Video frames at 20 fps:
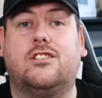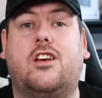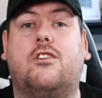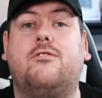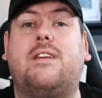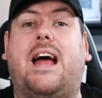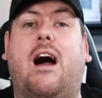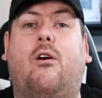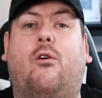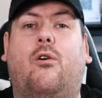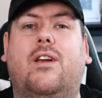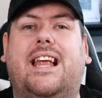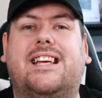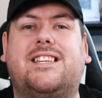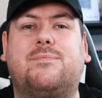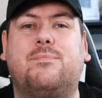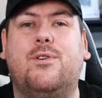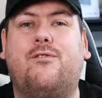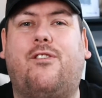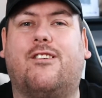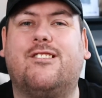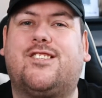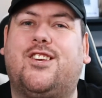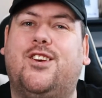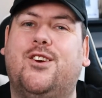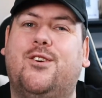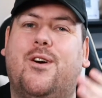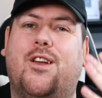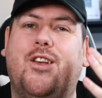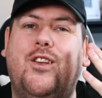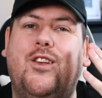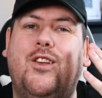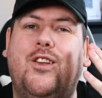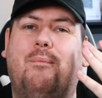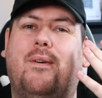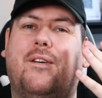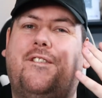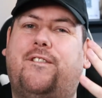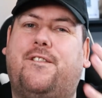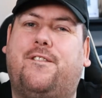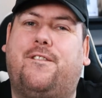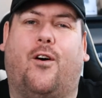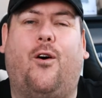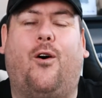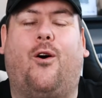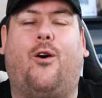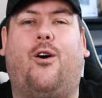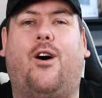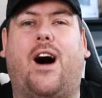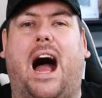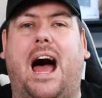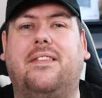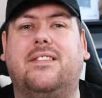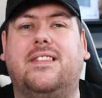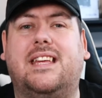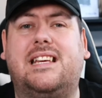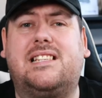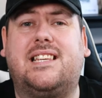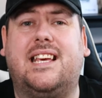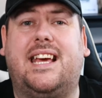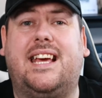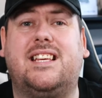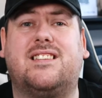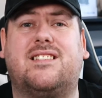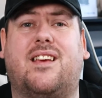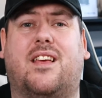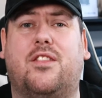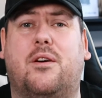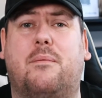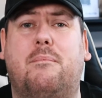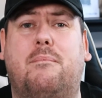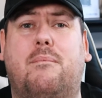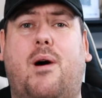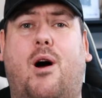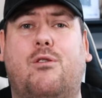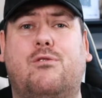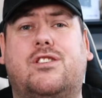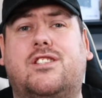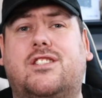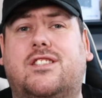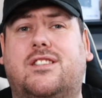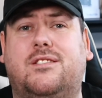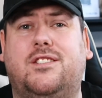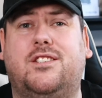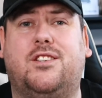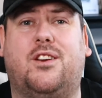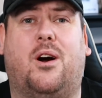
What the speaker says: now let's move on to number 4, and this is the most,